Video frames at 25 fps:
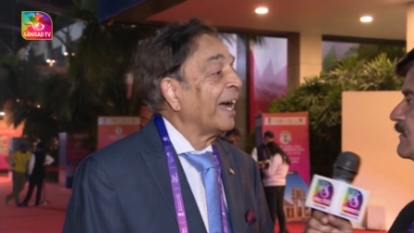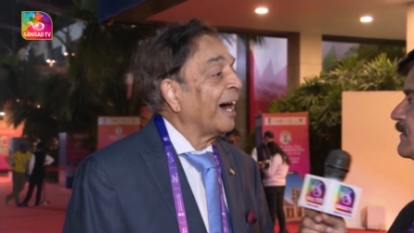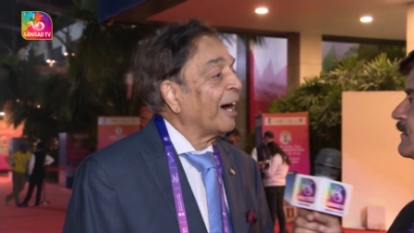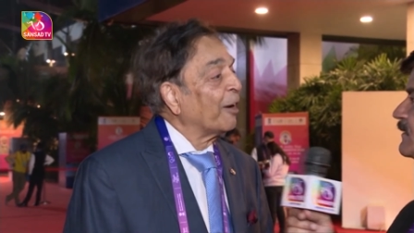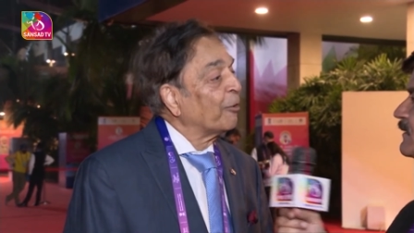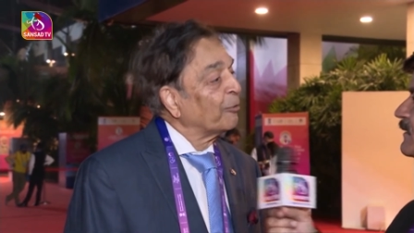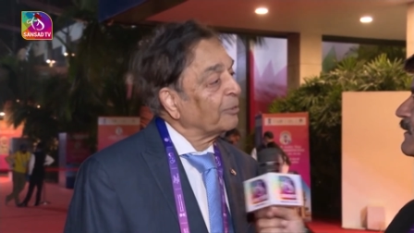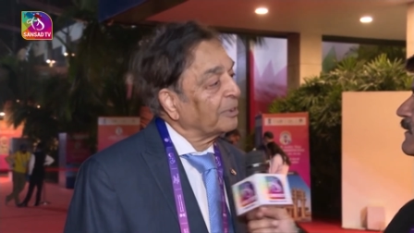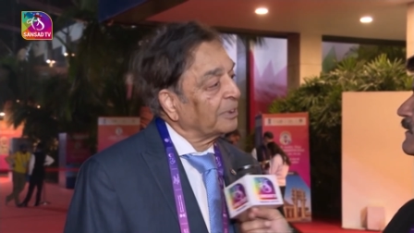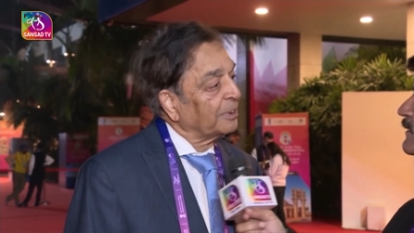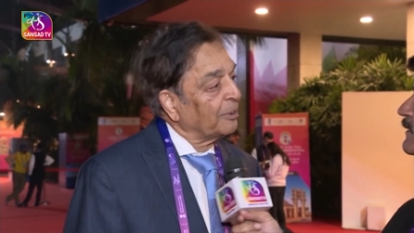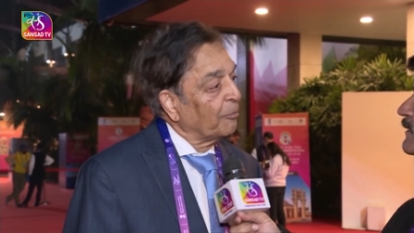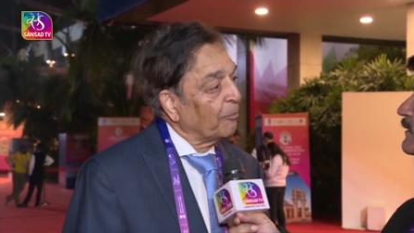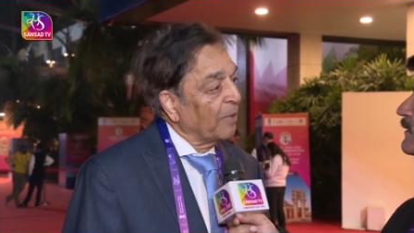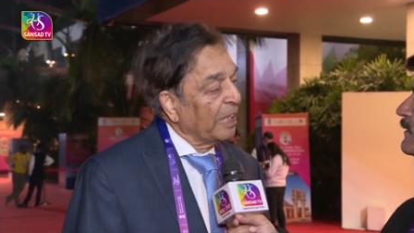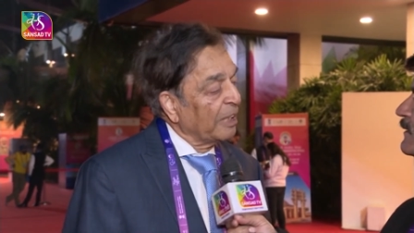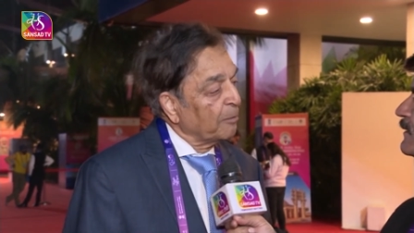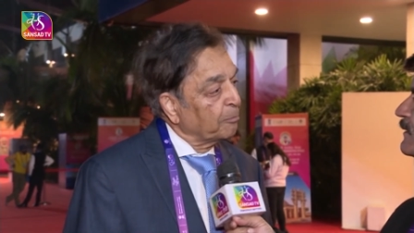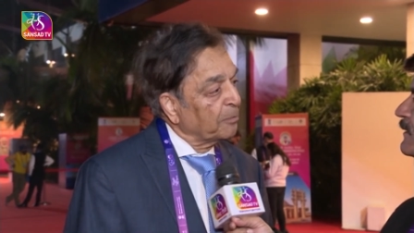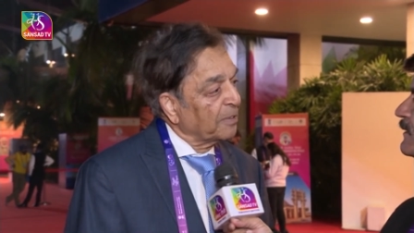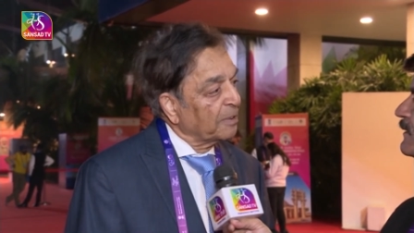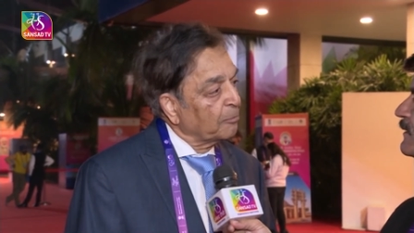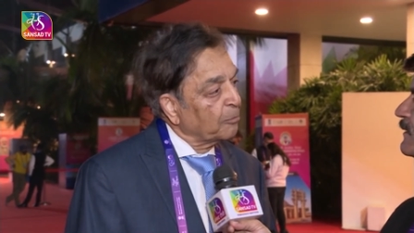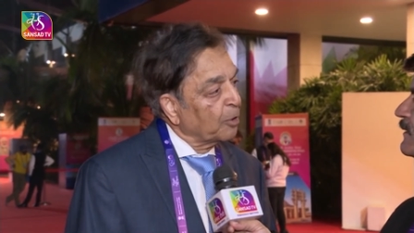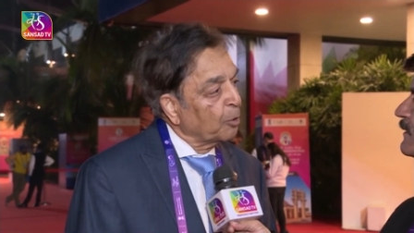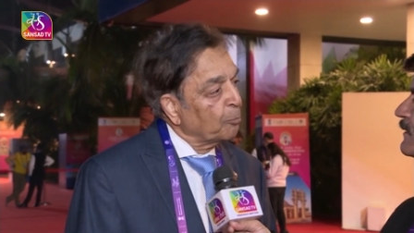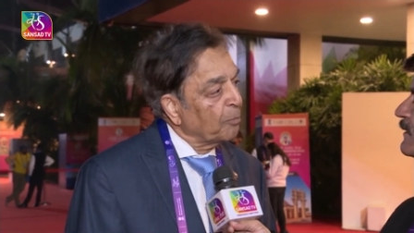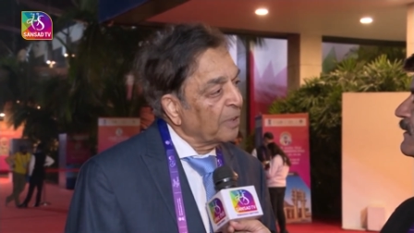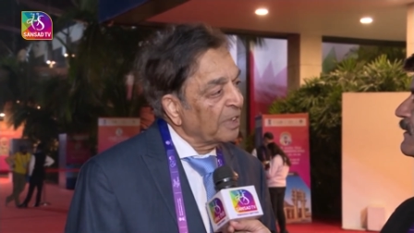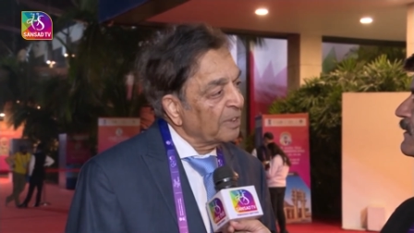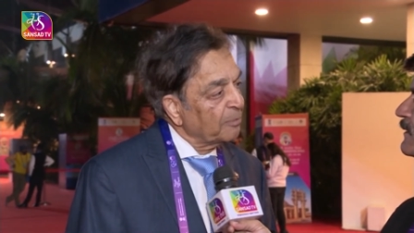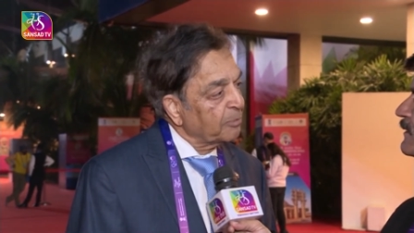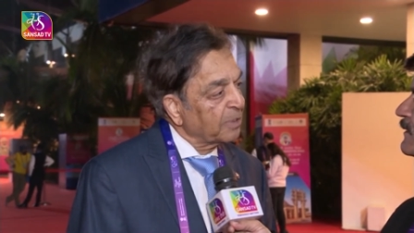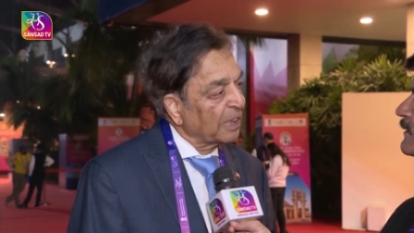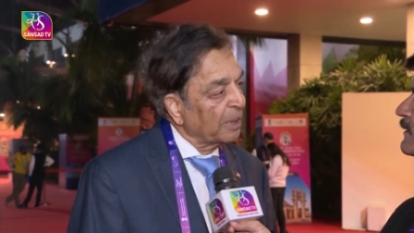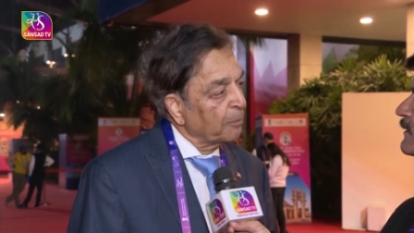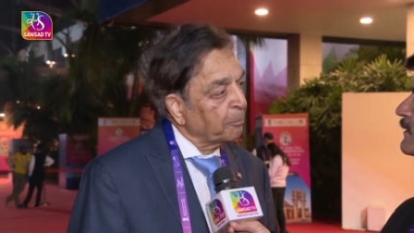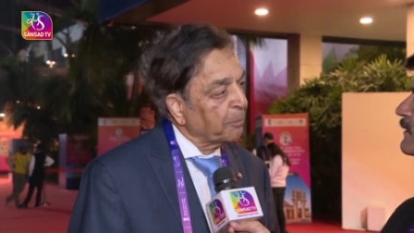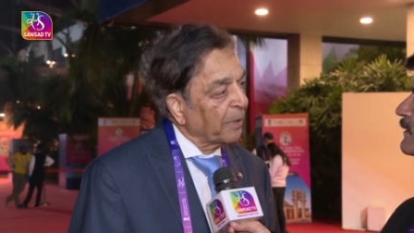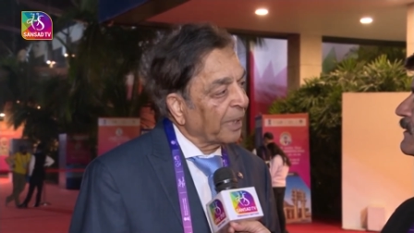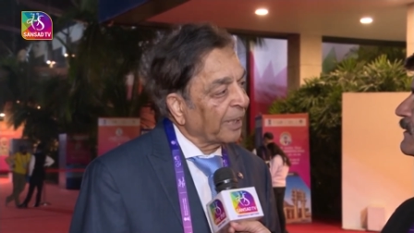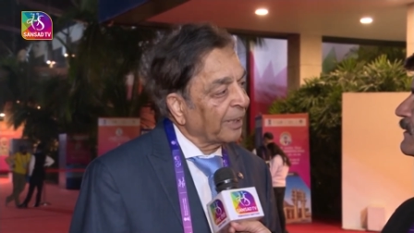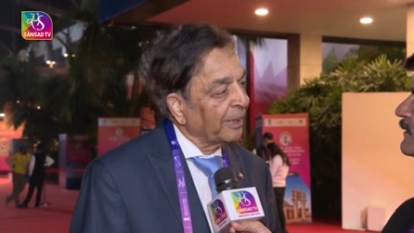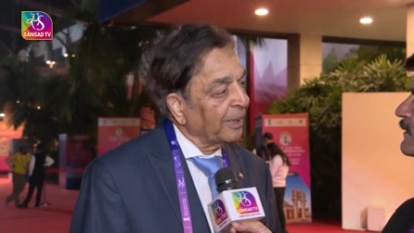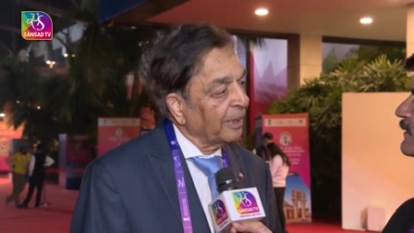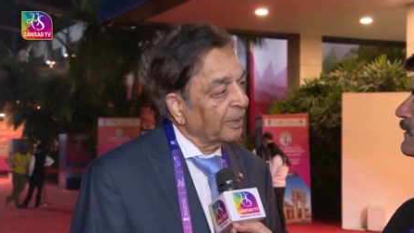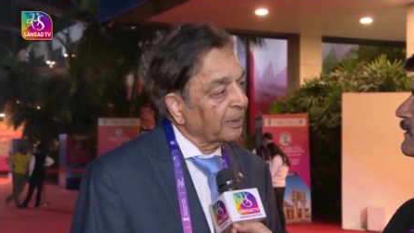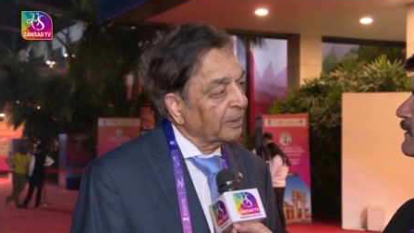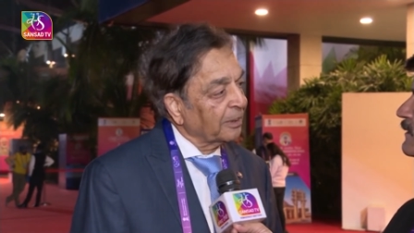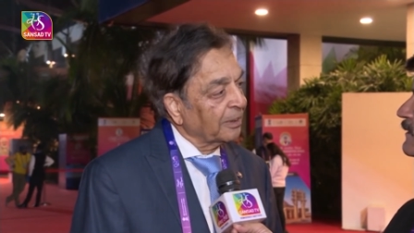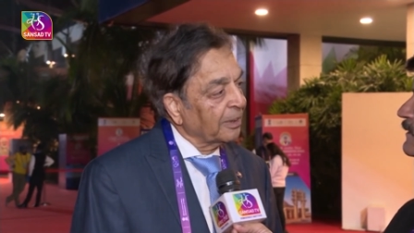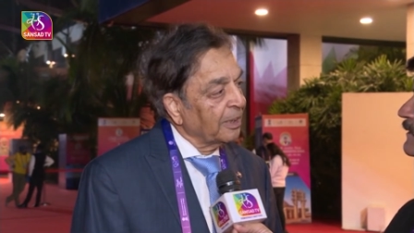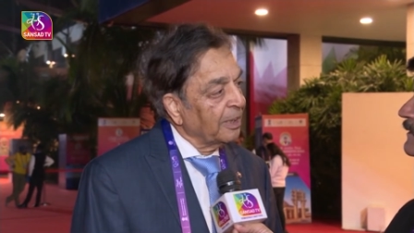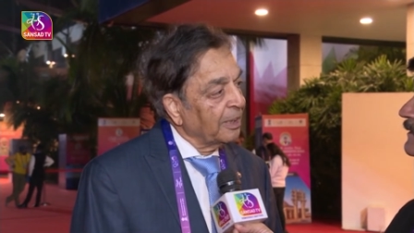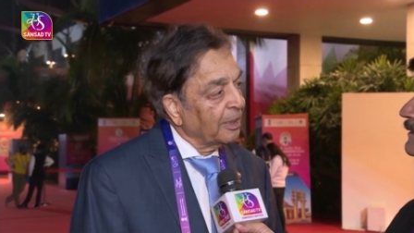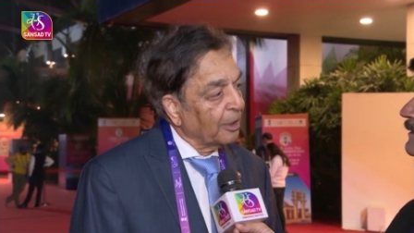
Yeah. When a woman becomes pregnant,